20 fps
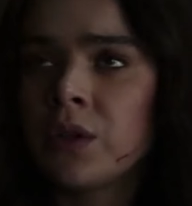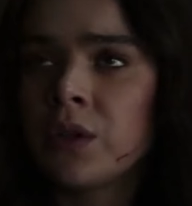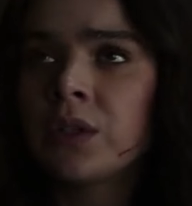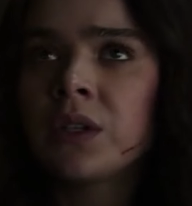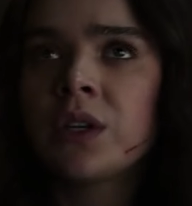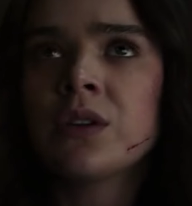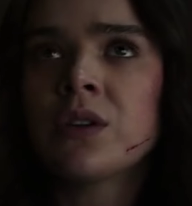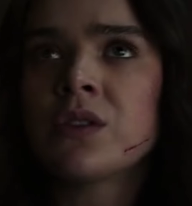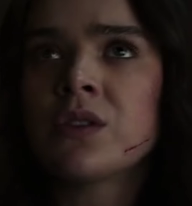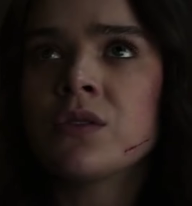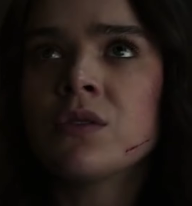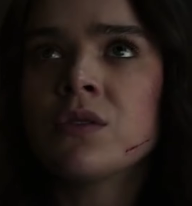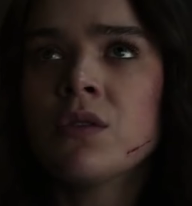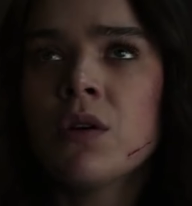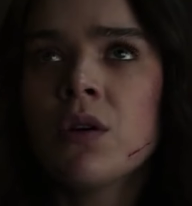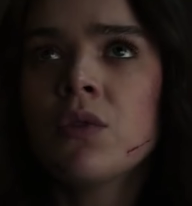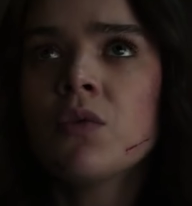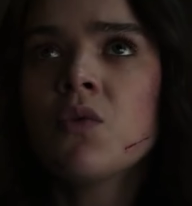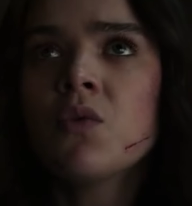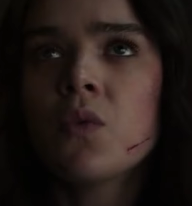look, there is
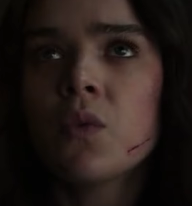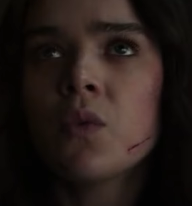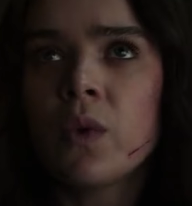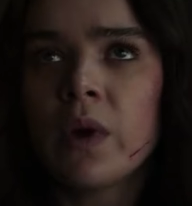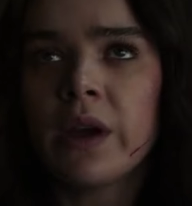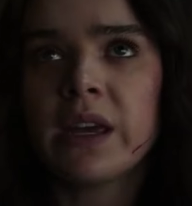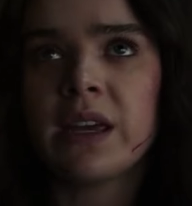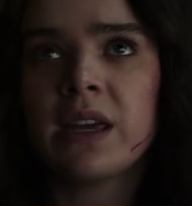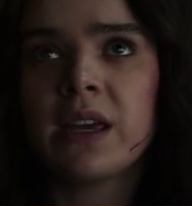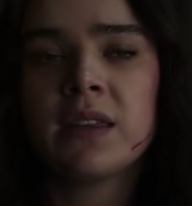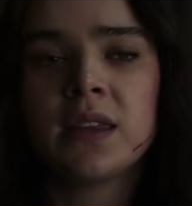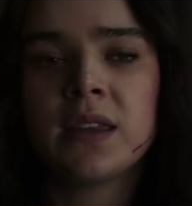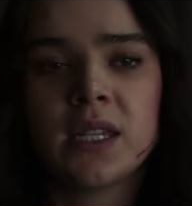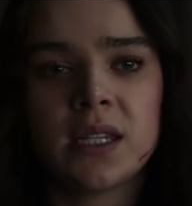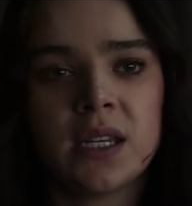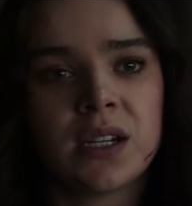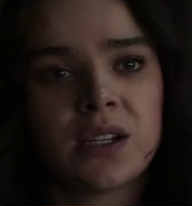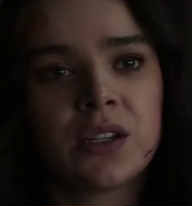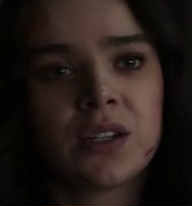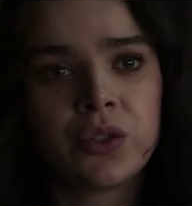no way
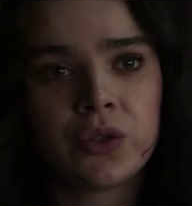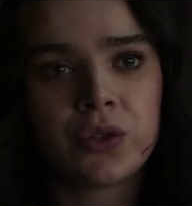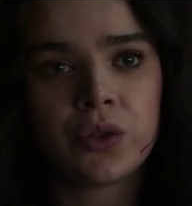that that is